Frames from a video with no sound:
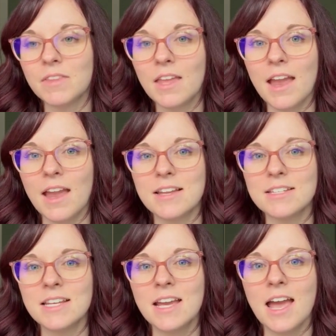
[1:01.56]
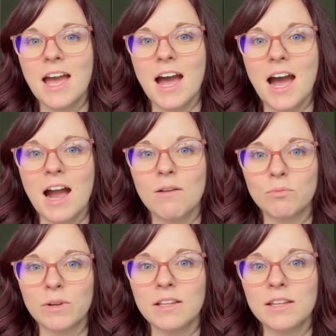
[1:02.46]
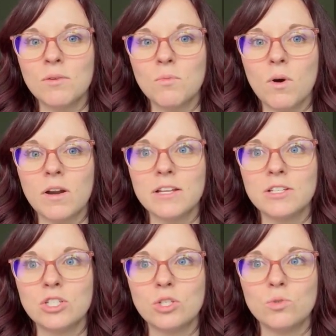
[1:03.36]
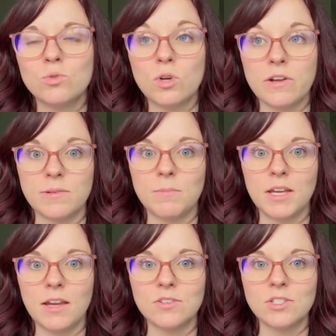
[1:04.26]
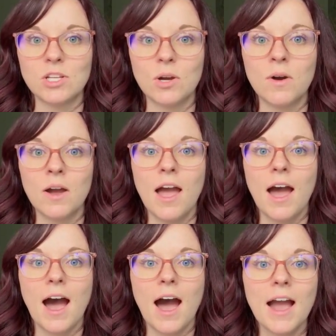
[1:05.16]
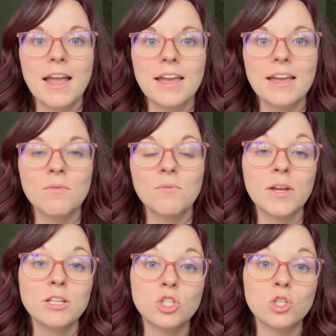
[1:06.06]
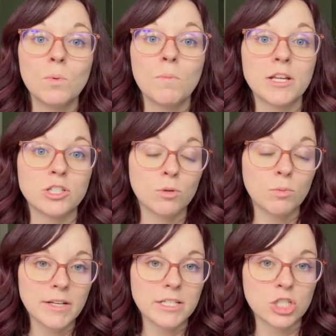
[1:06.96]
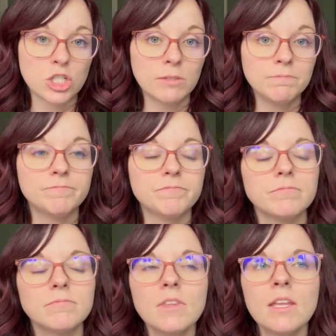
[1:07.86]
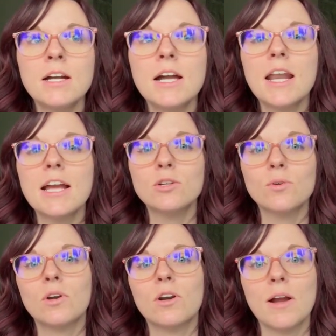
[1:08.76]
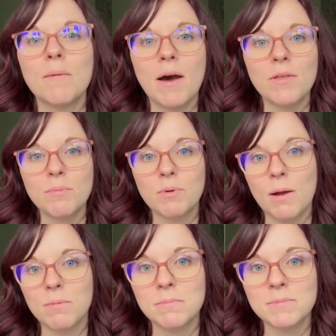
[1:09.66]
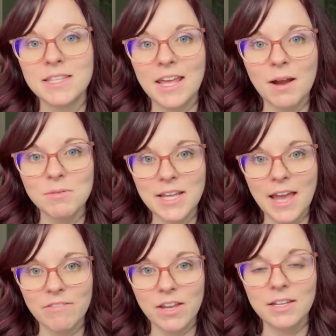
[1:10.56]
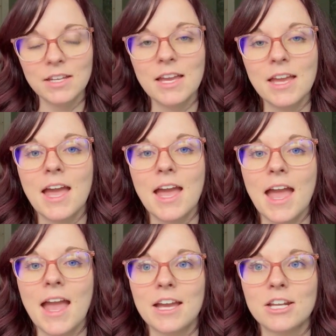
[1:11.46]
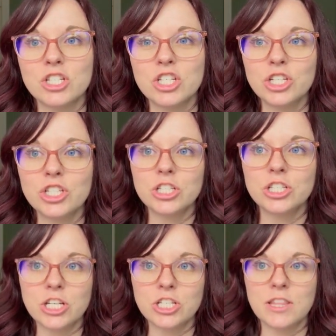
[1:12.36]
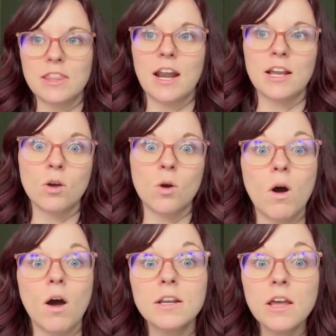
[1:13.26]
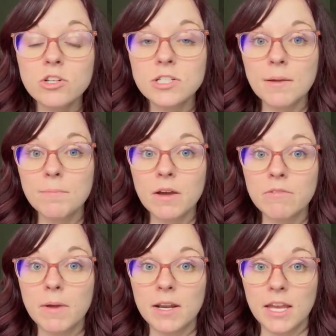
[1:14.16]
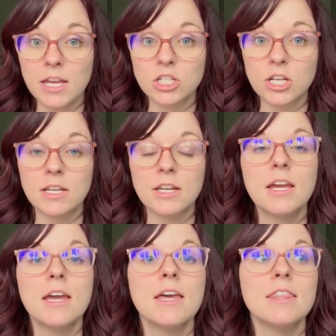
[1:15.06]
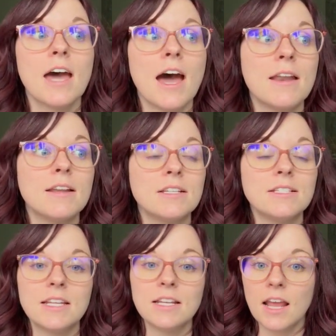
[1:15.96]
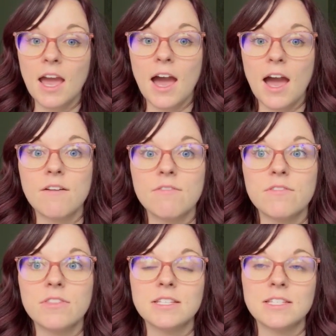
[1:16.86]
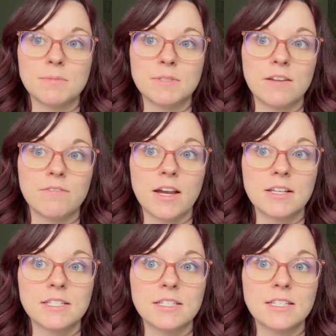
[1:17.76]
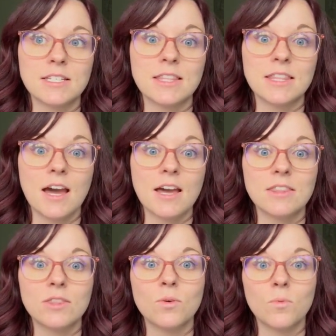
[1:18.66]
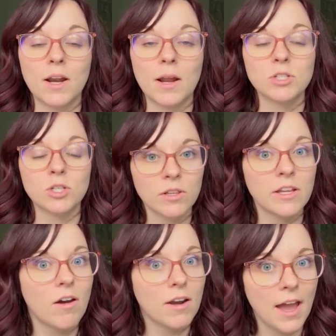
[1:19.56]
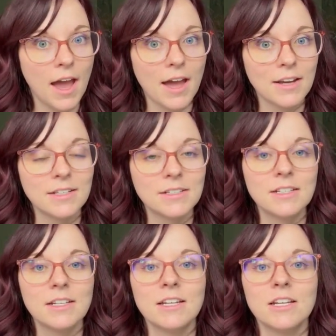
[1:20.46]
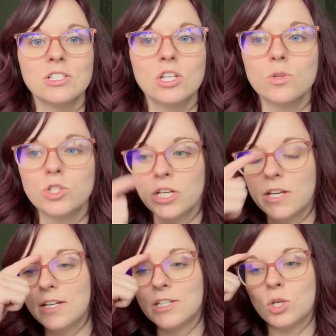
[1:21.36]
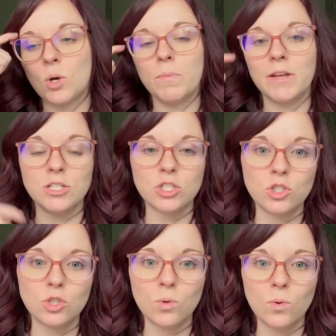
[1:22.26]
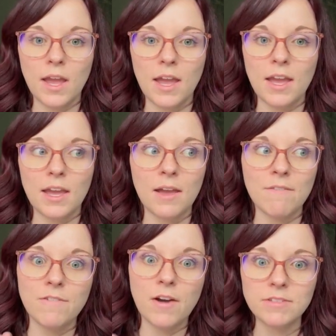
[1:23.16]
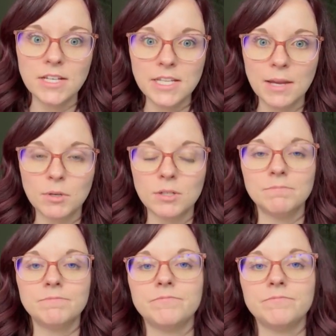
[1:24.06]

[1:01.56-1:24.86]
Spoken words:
and I really wanted to try something else. So I went to my general practitioner and I told her about the problems that I was having, and she suggested that I go on another type of medication that didn't have the same side effects that the one I was currently on had. So she told me to do a 5-day taper